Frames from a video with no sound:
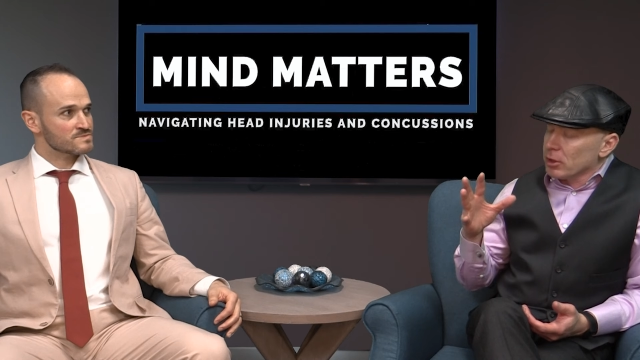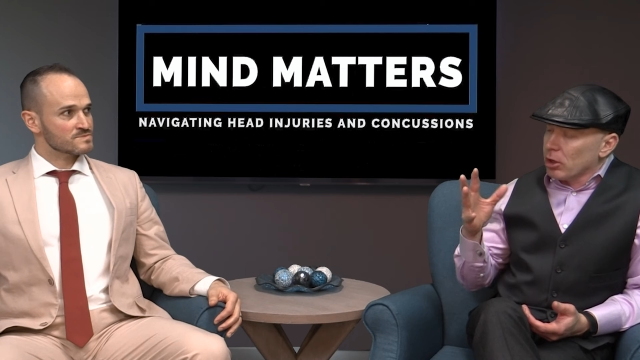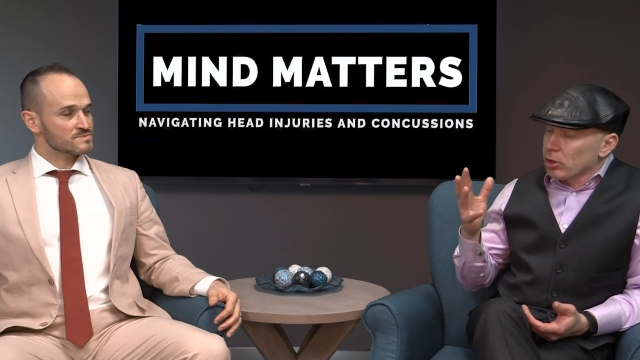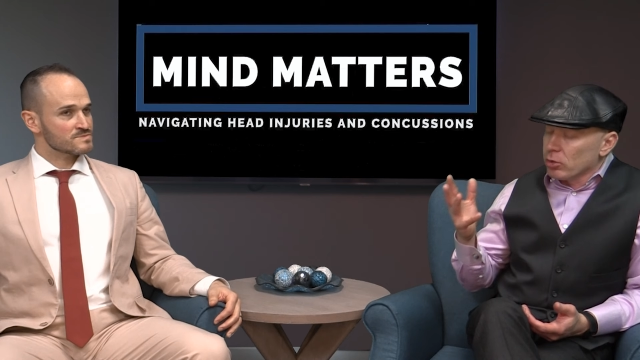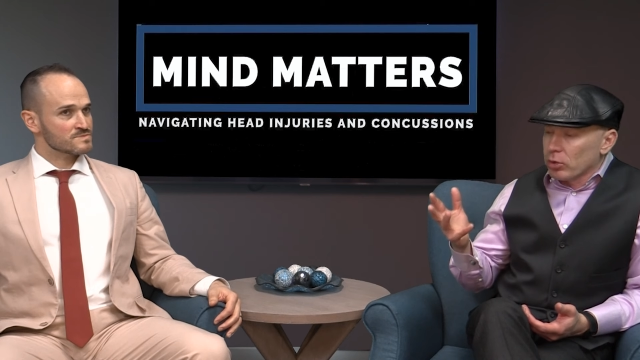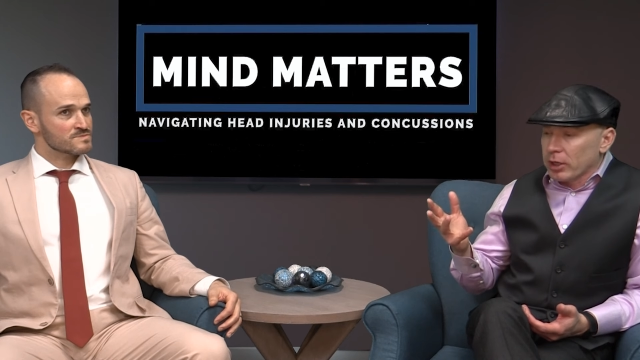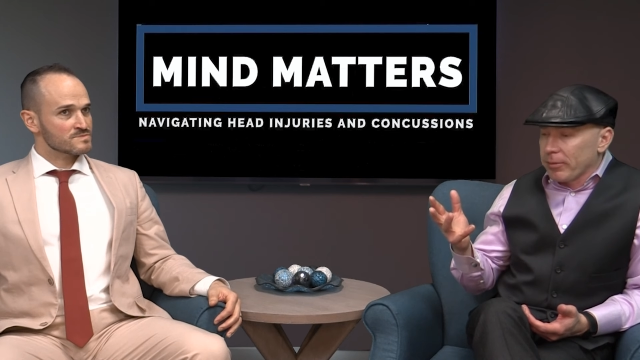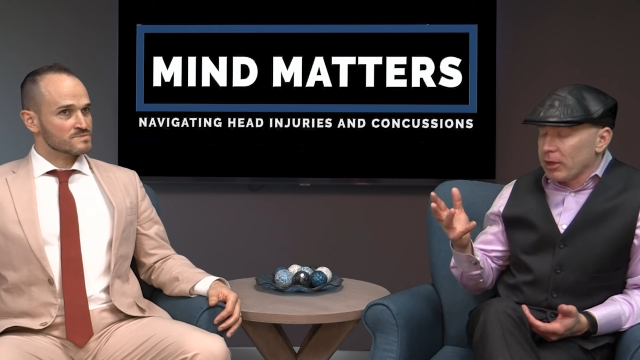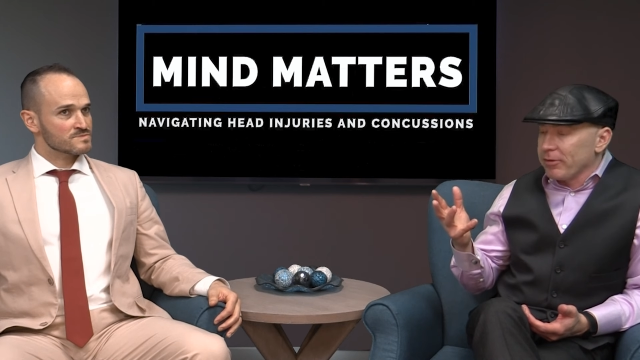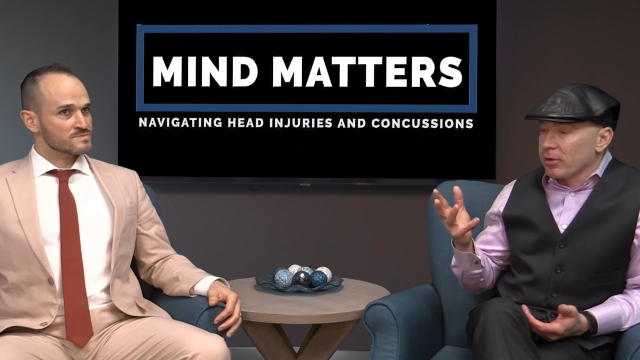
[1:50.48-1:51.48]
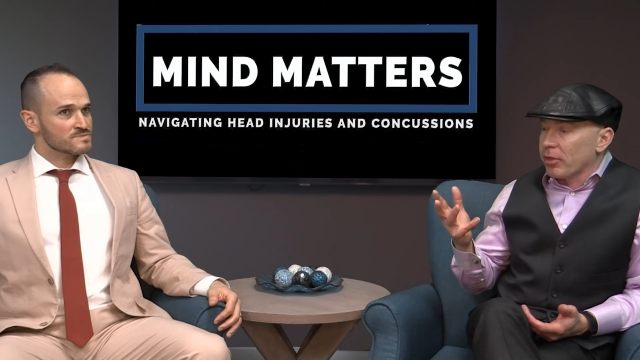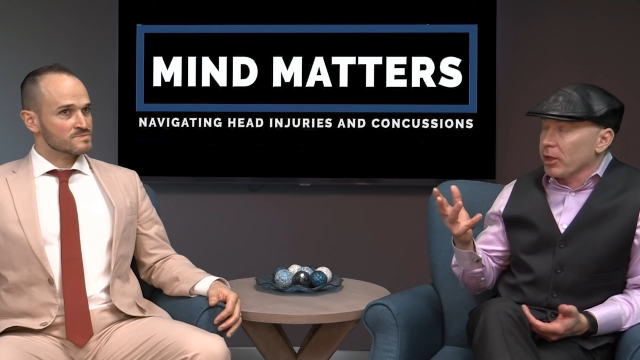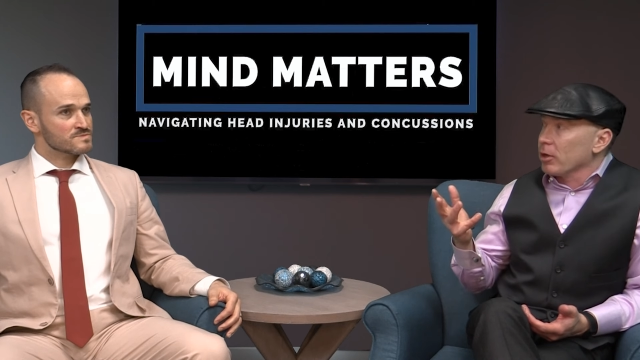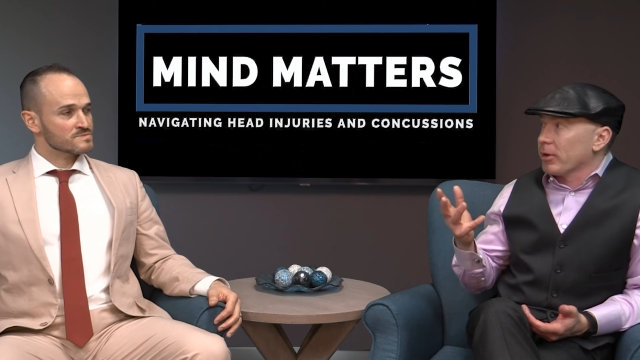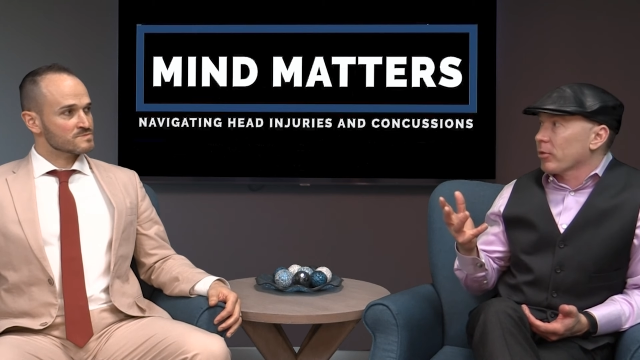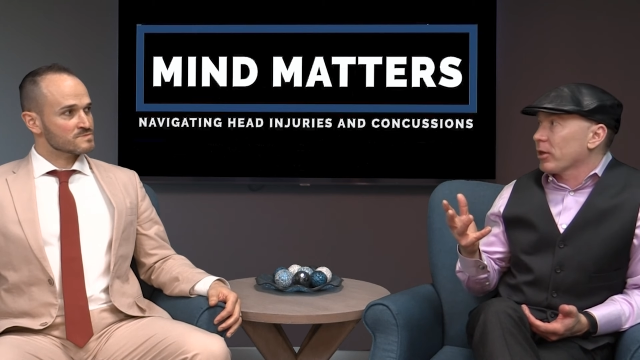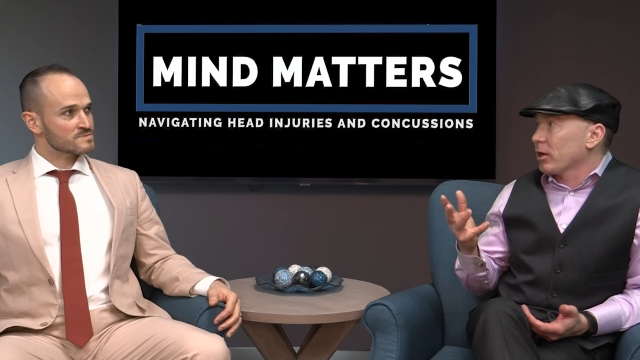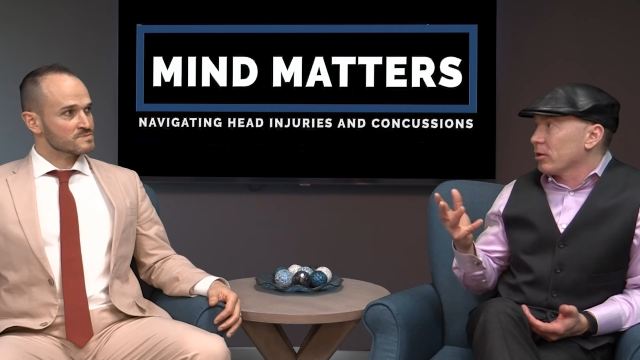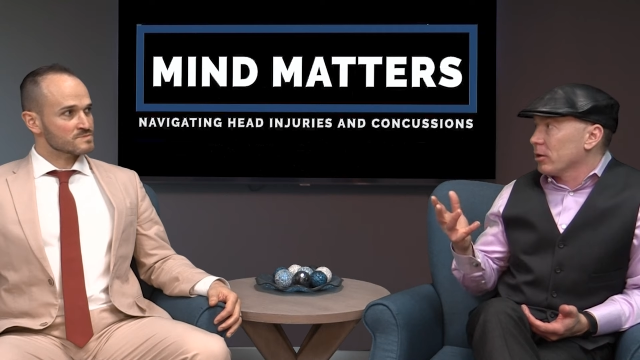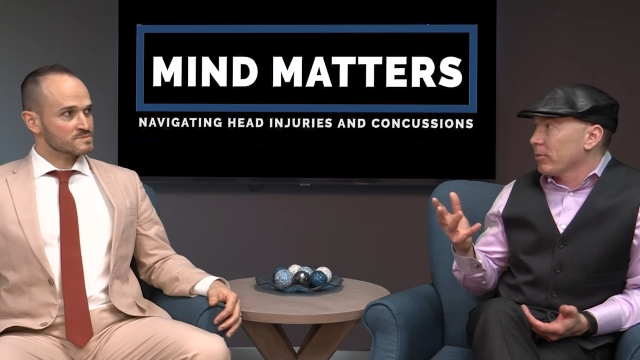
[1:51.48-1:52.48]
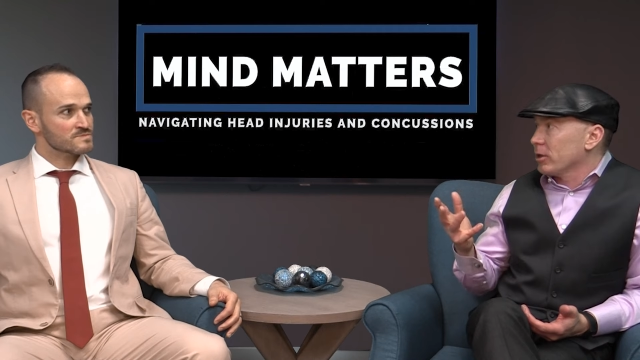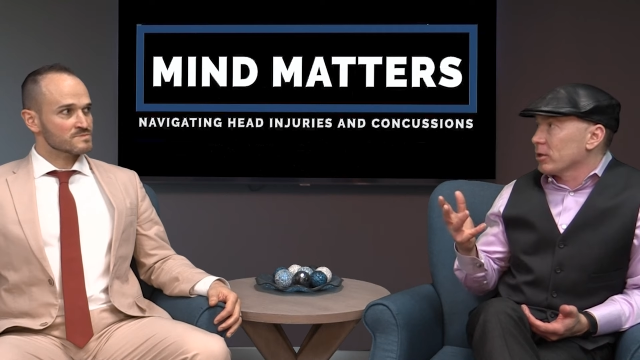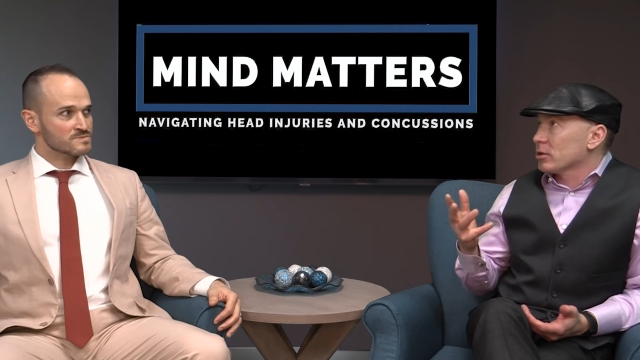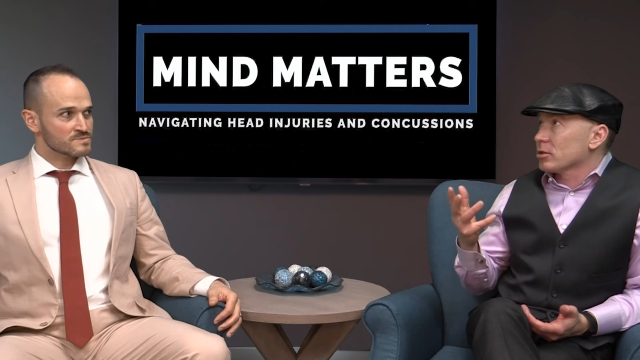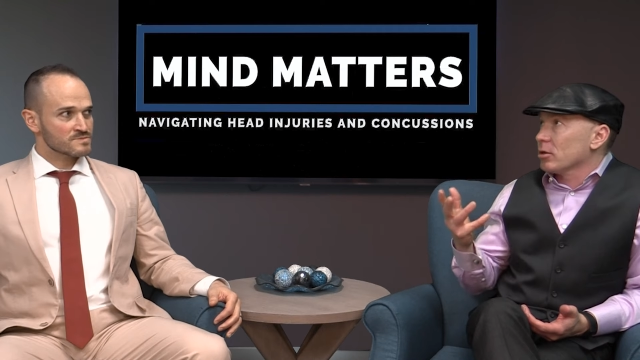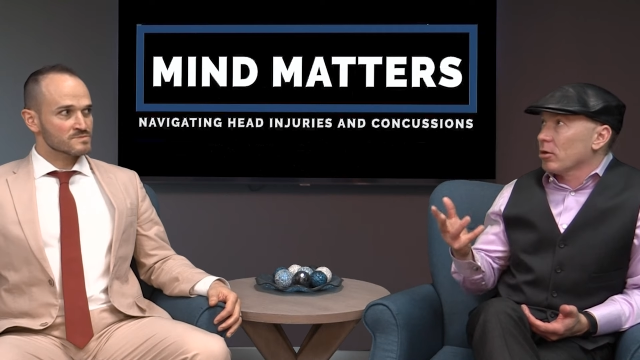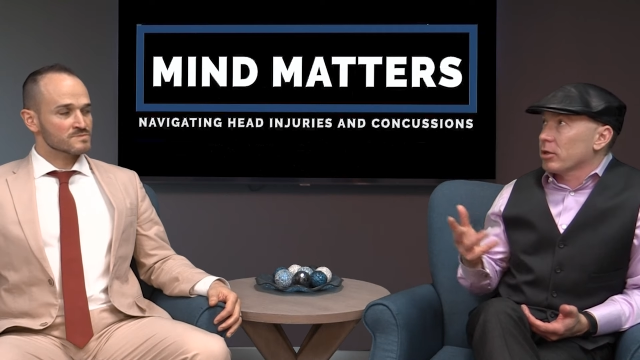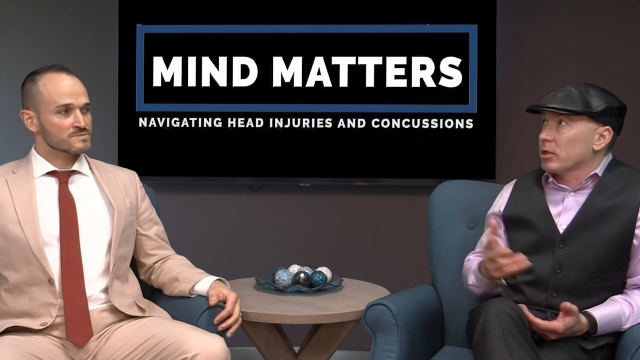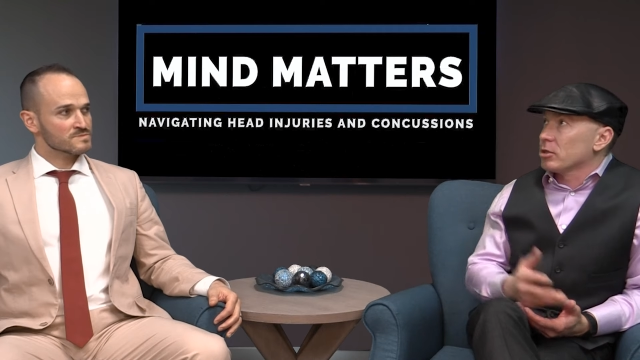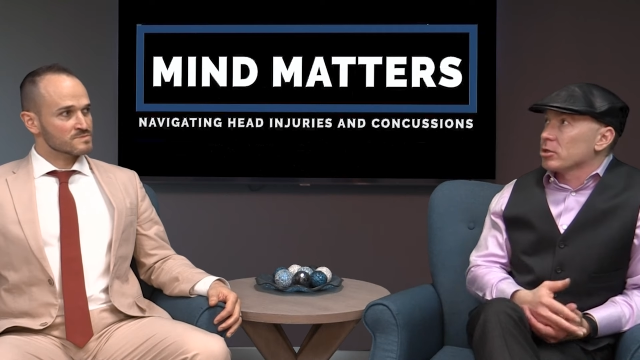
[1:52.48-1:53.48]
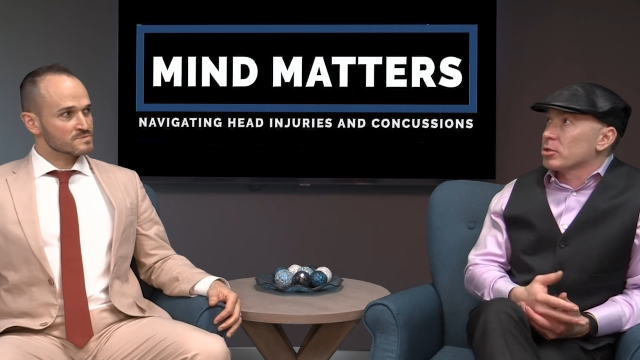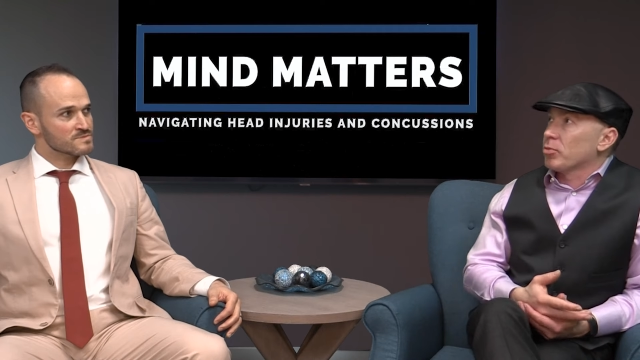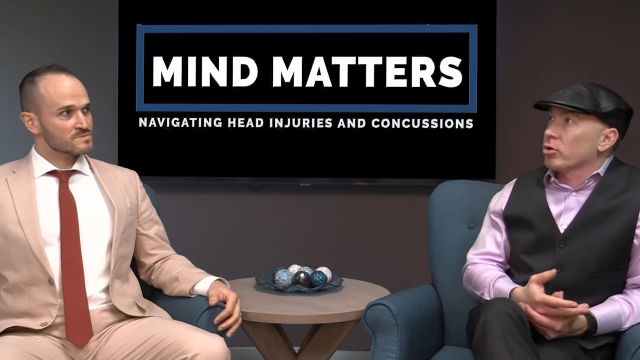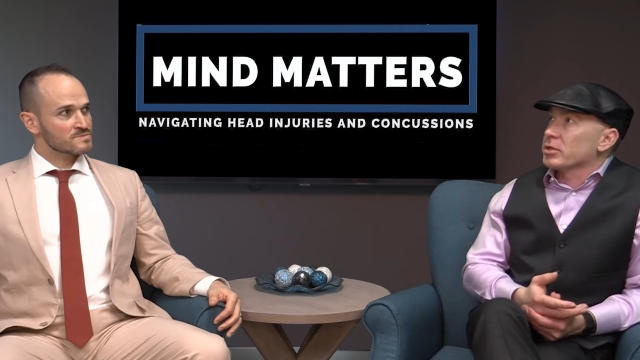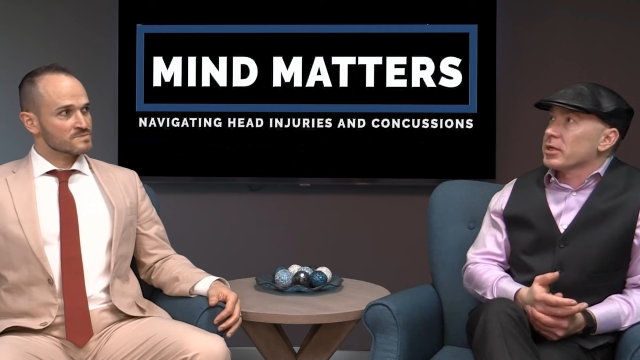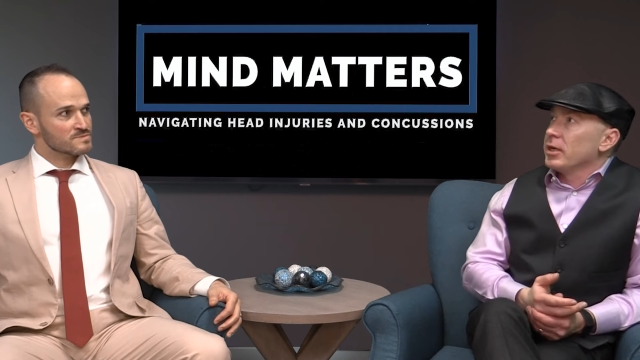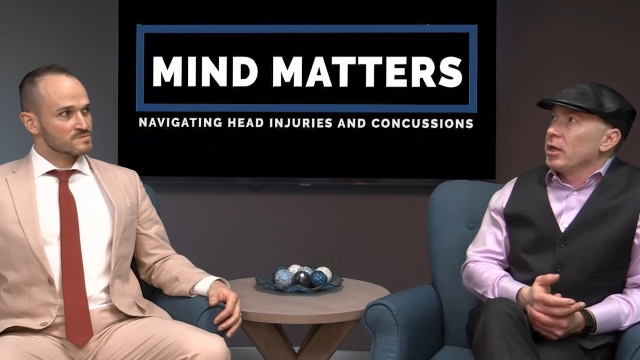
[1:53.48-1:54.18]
Speaker 1: hard to really, I mean, even think about that. I mean, because all the kids in sports,